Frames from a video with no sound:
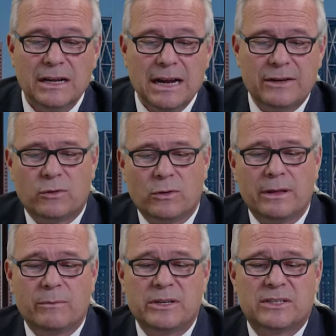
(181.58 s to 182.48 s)
and Trudeau
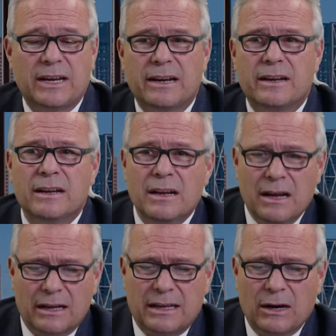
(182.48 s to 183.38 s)
then recited
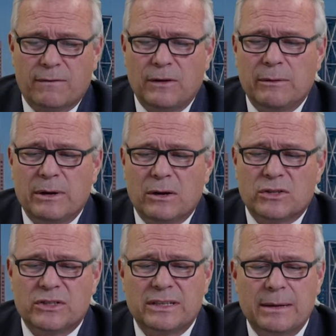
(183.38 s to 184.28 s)
a carefully
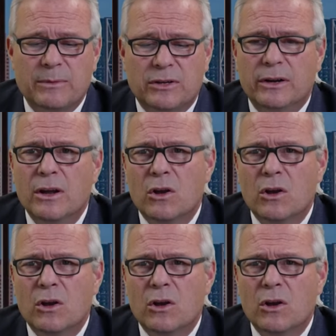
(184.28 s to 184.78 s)
rehearsed statement on